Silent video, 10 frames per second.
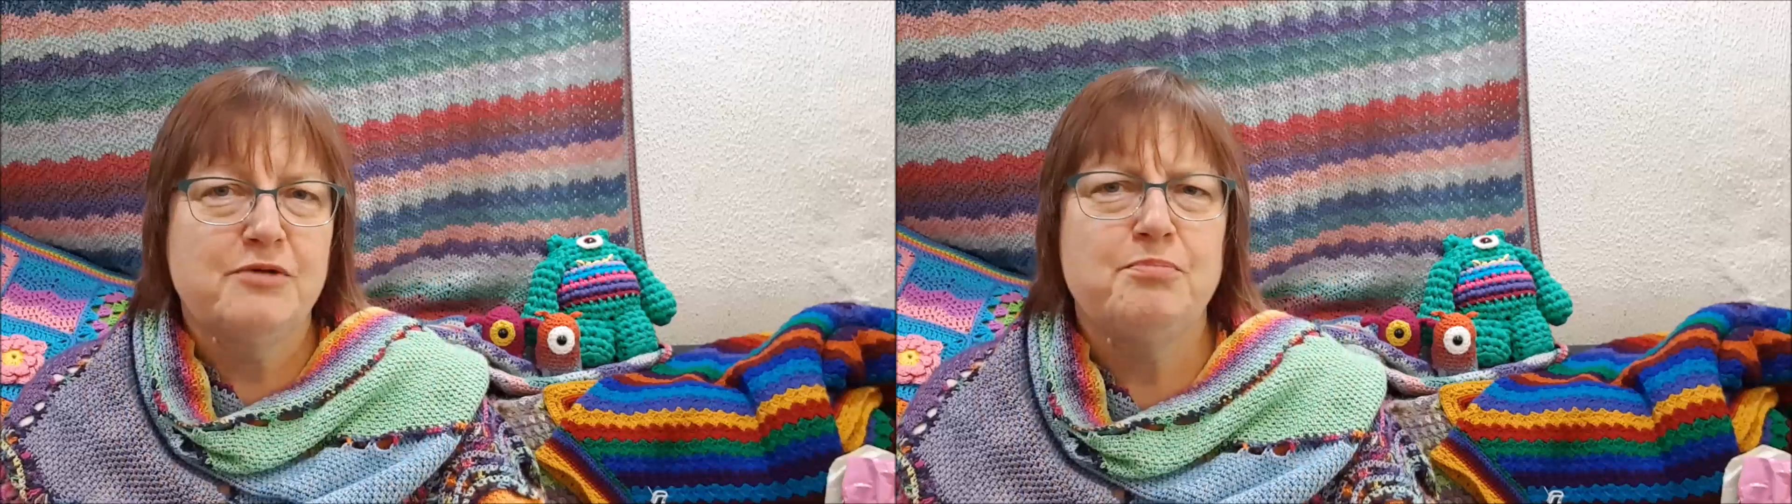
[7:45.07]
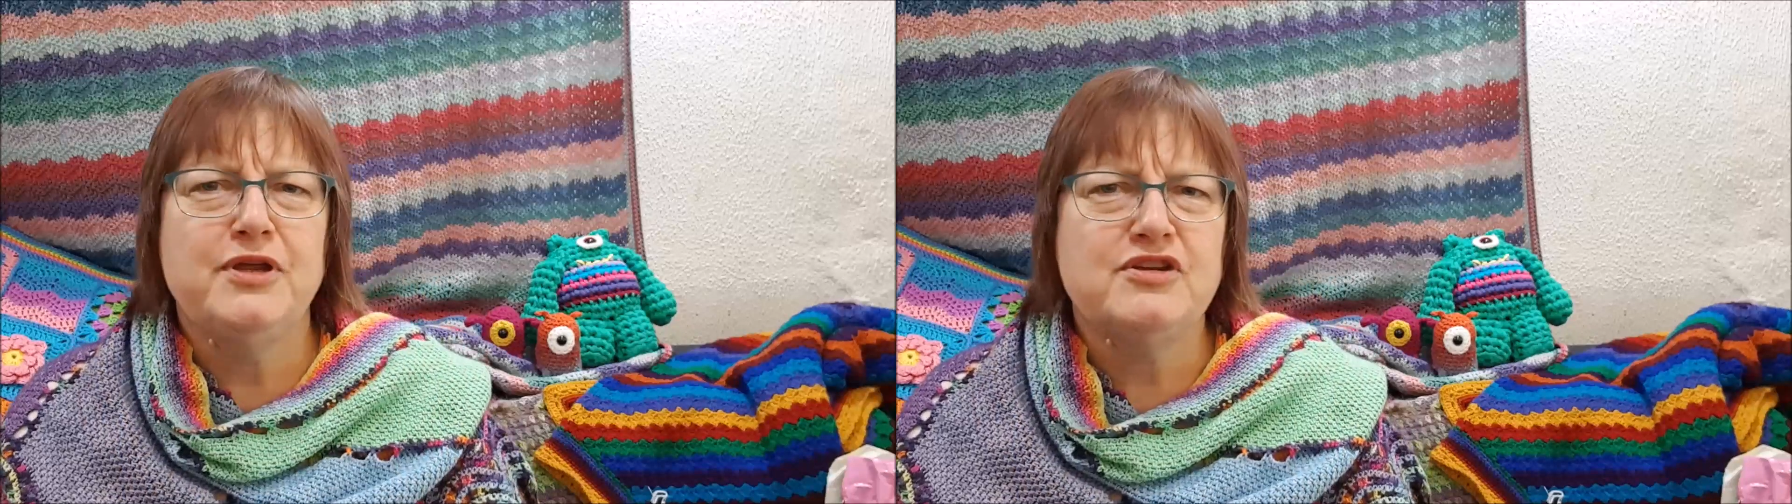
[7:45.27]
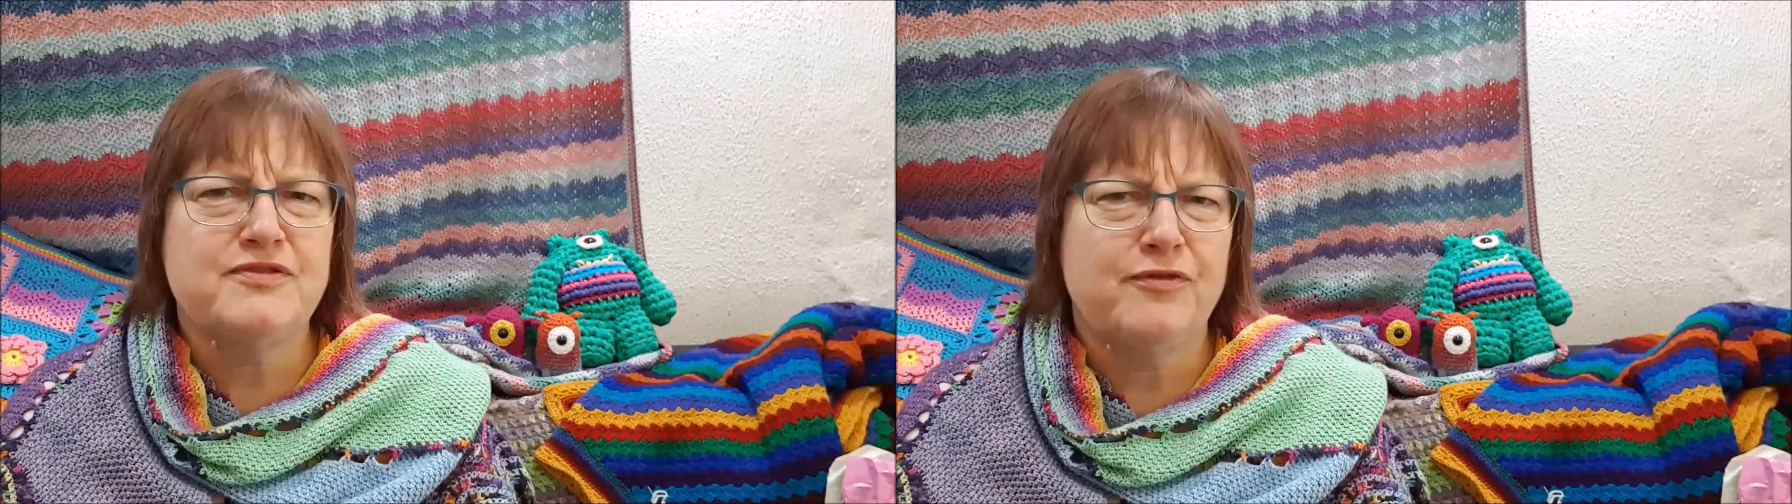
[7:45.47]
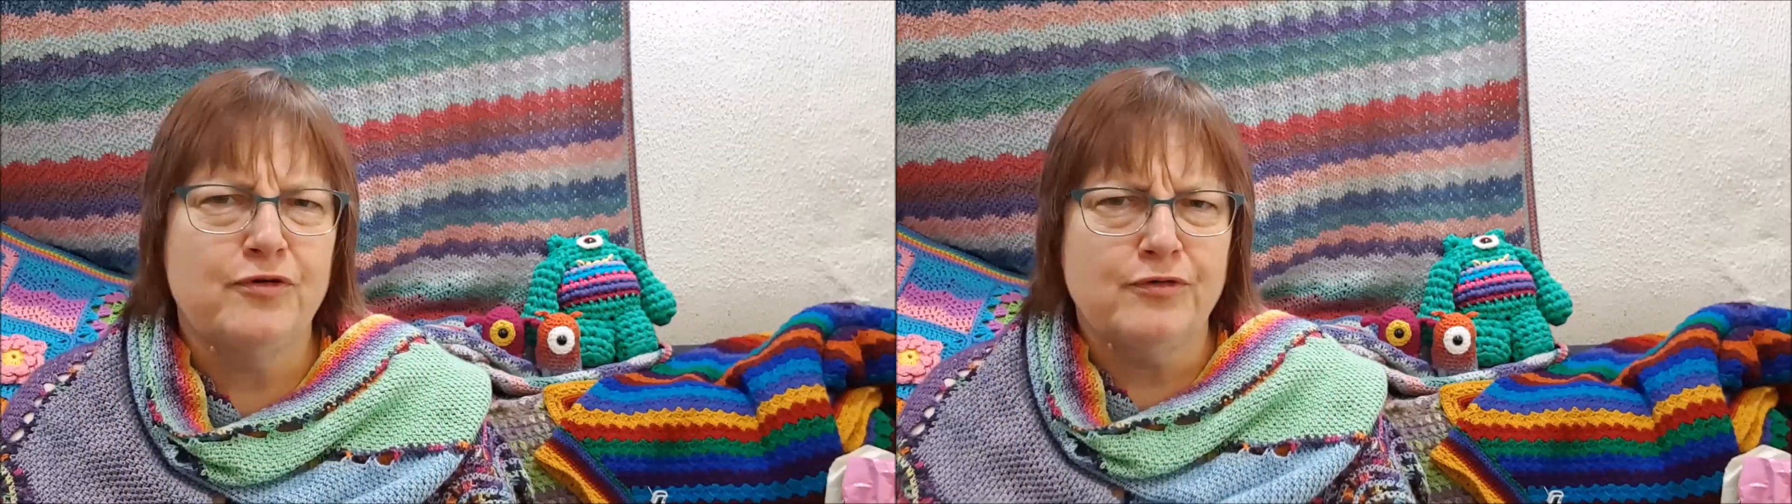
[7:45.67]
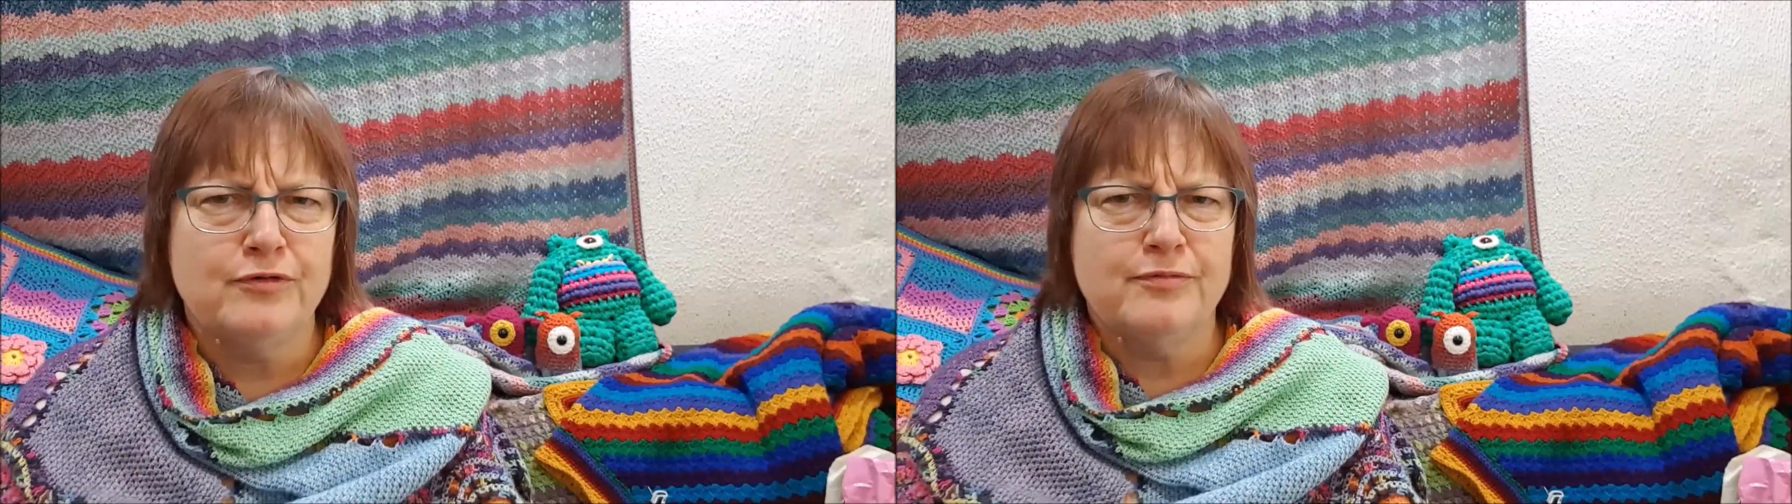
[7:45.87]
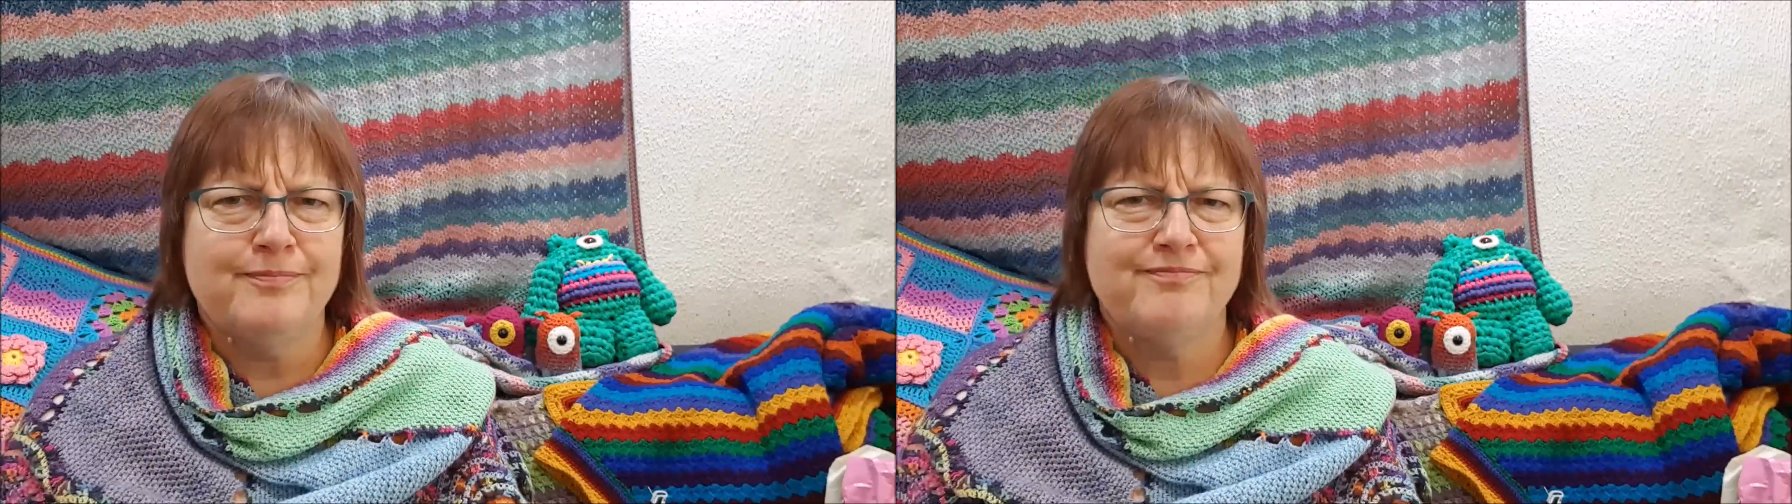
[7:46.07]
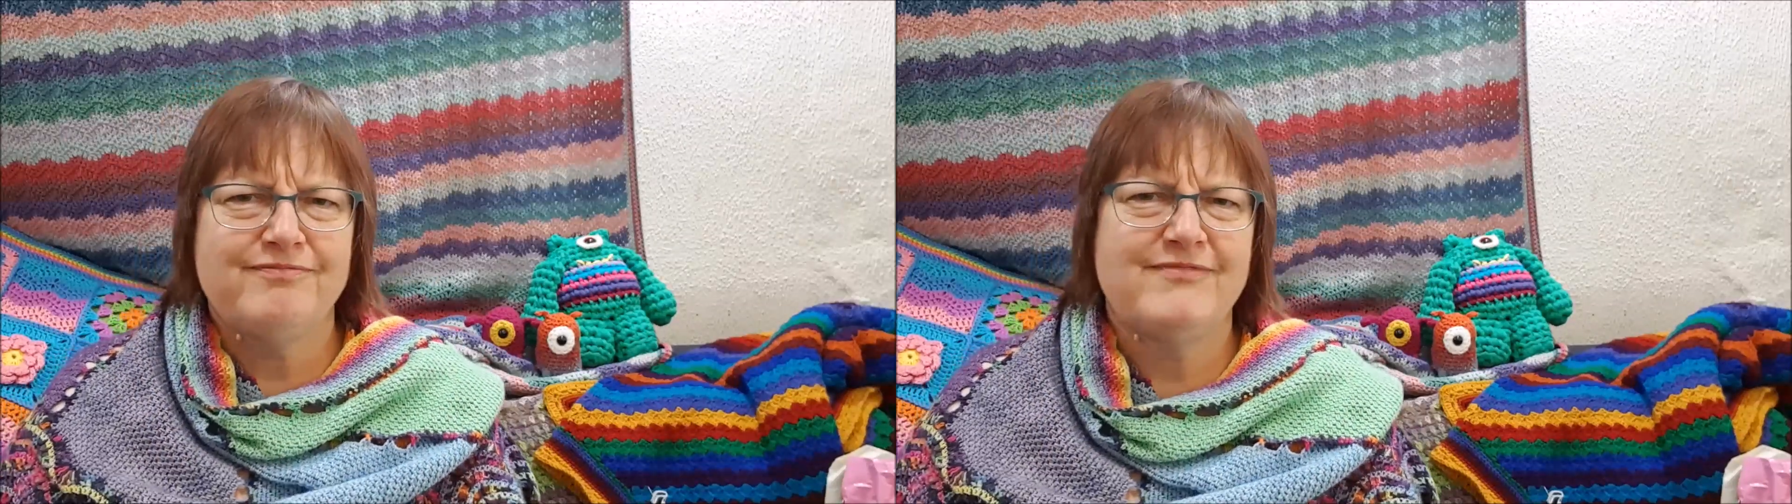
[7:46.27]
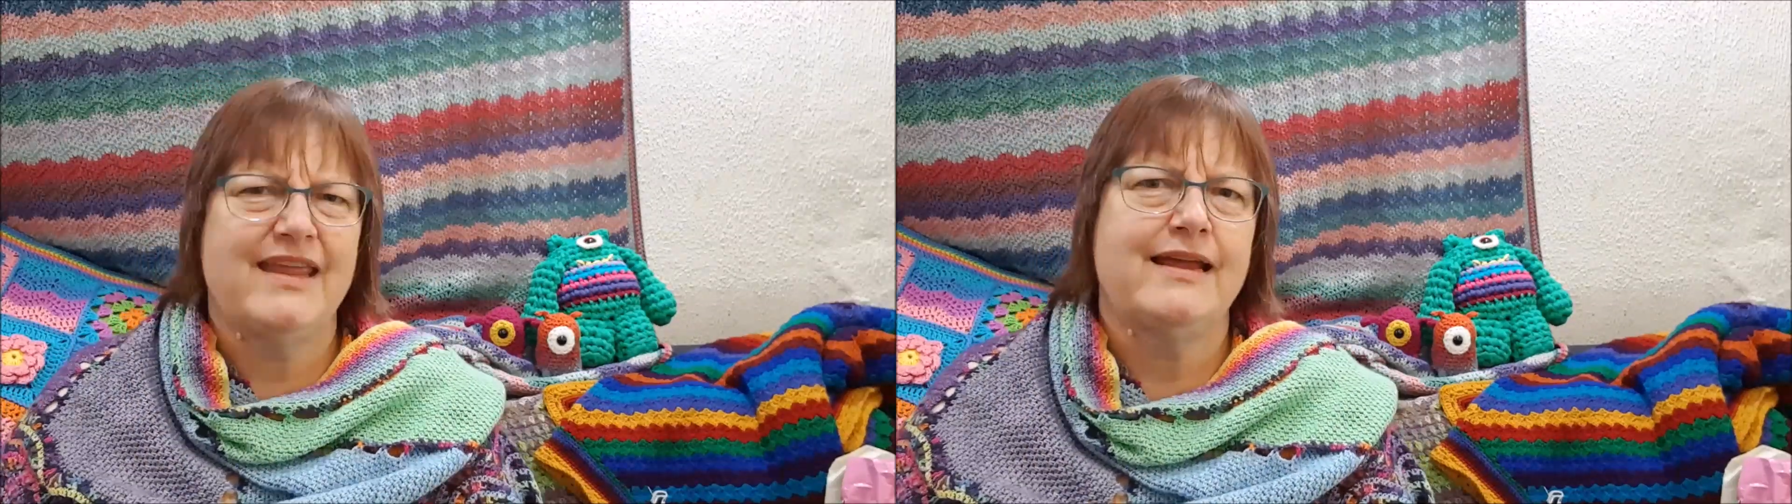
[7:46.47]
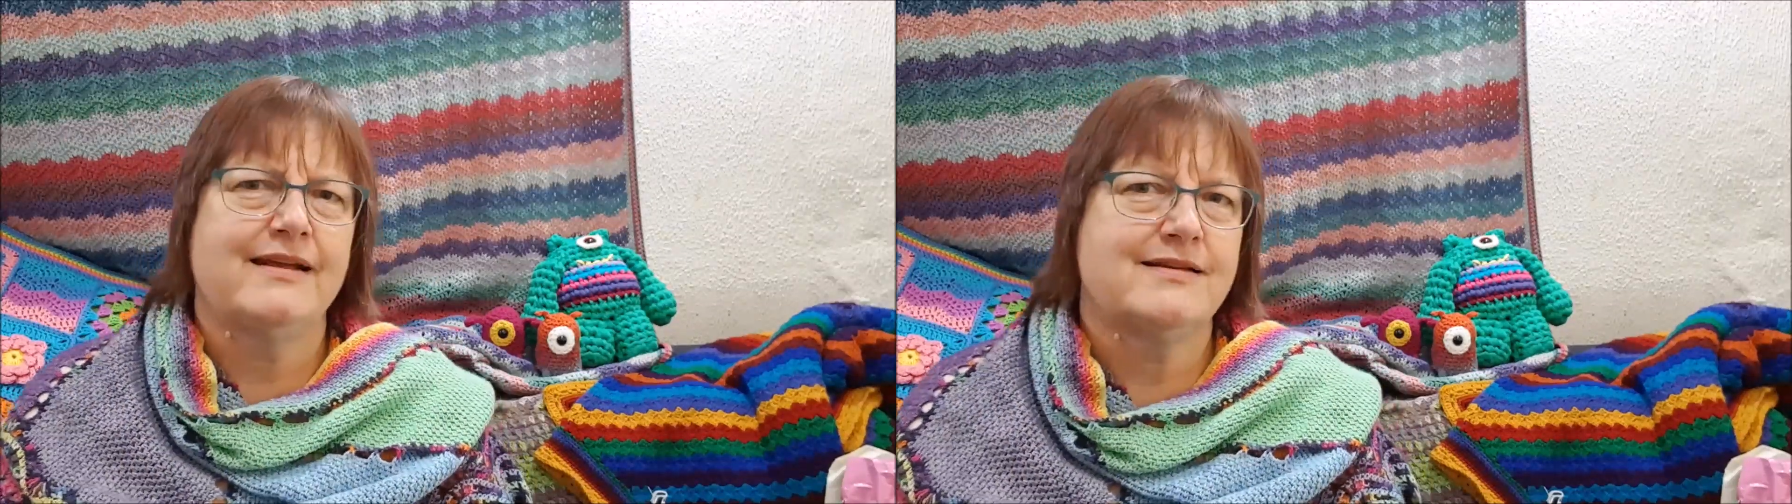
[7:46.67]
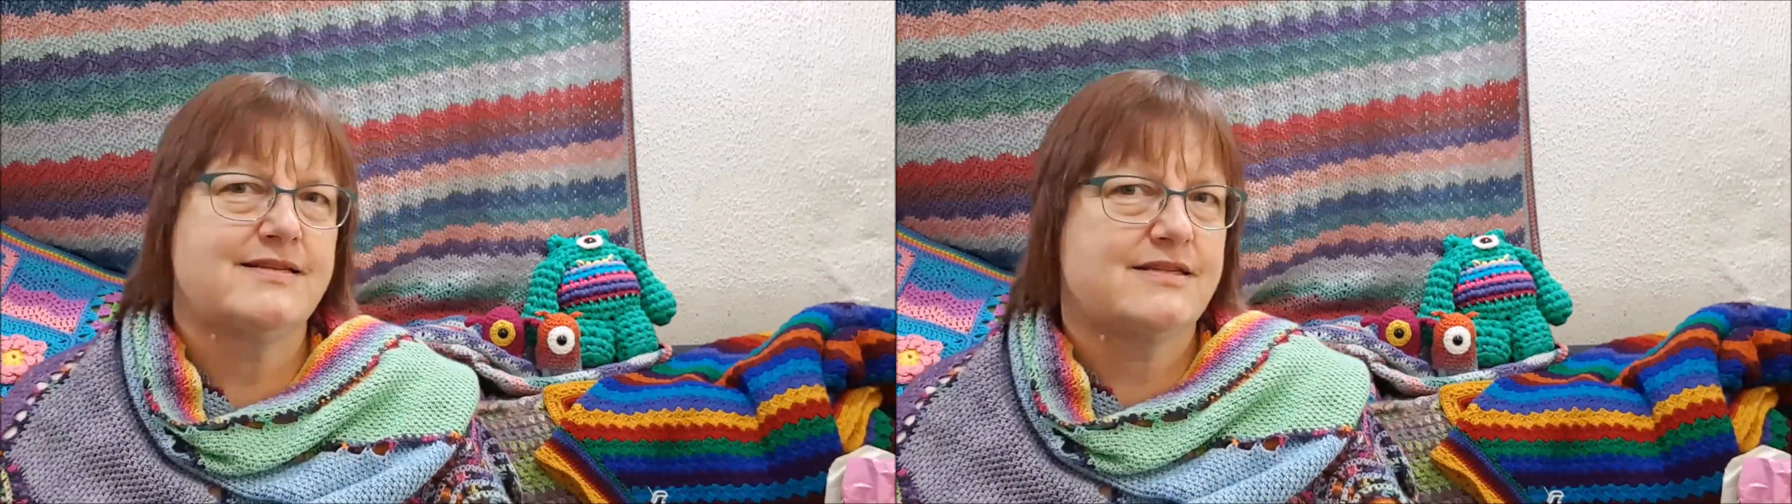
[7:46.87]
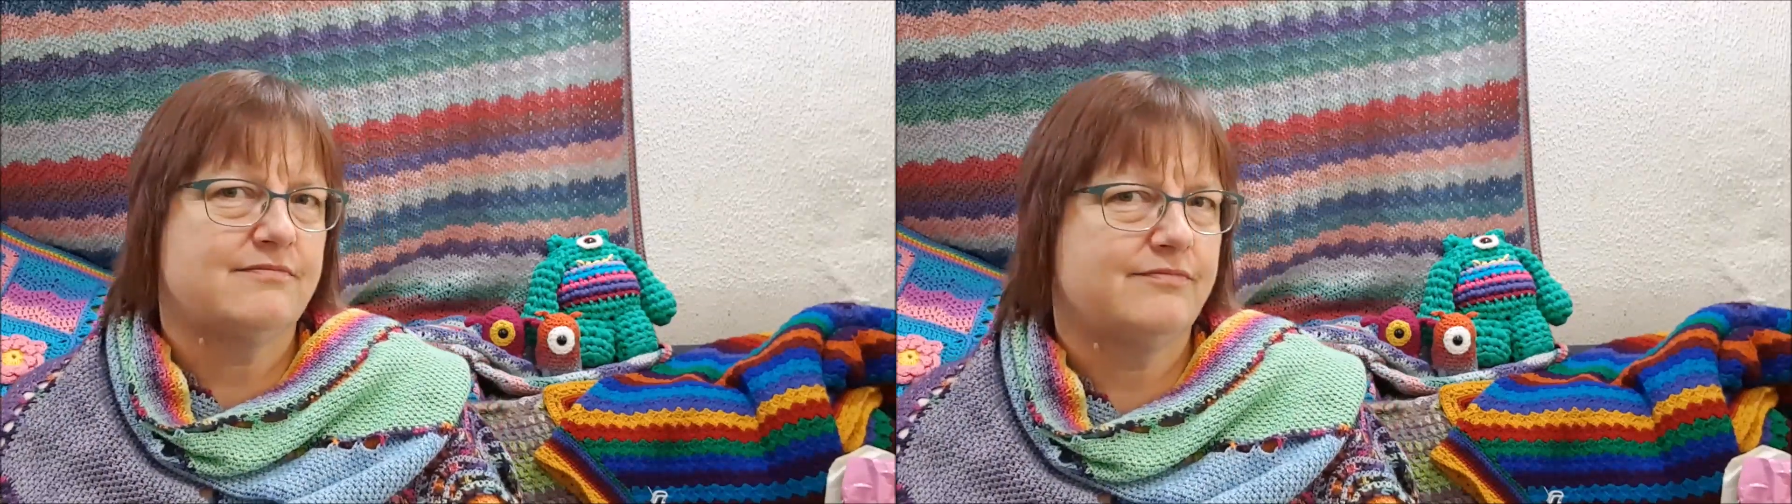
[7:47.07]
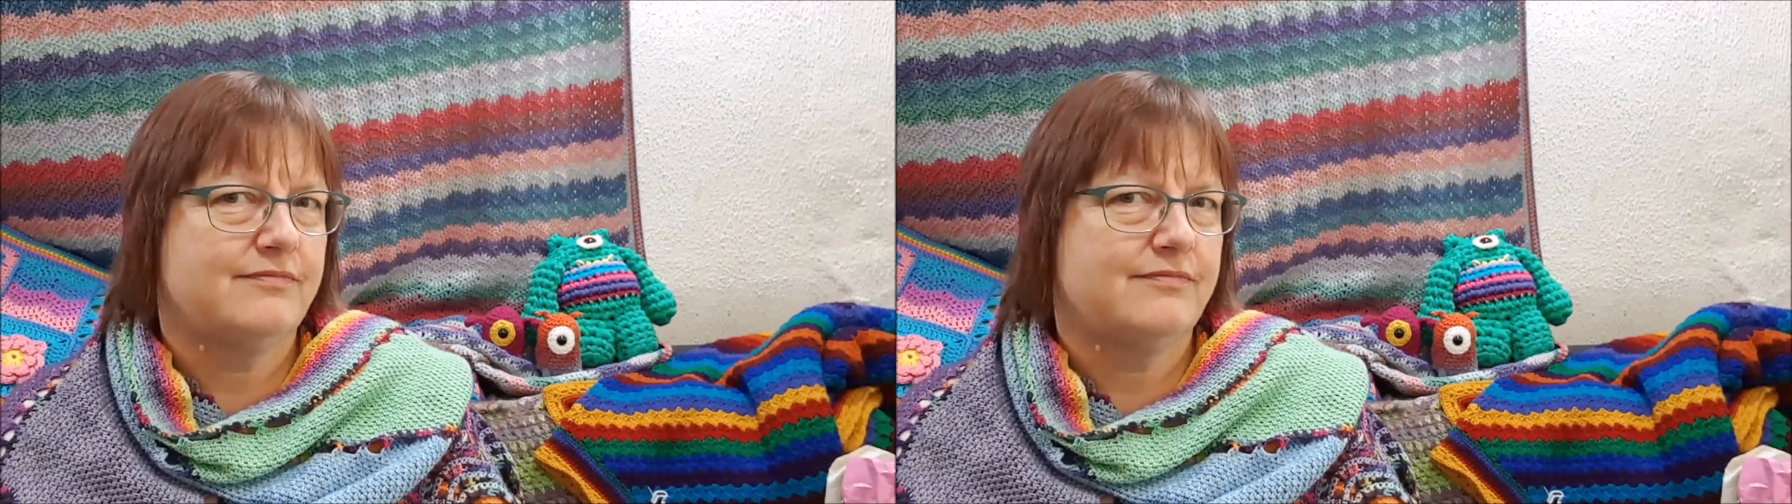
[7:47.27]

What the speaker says: beautiful things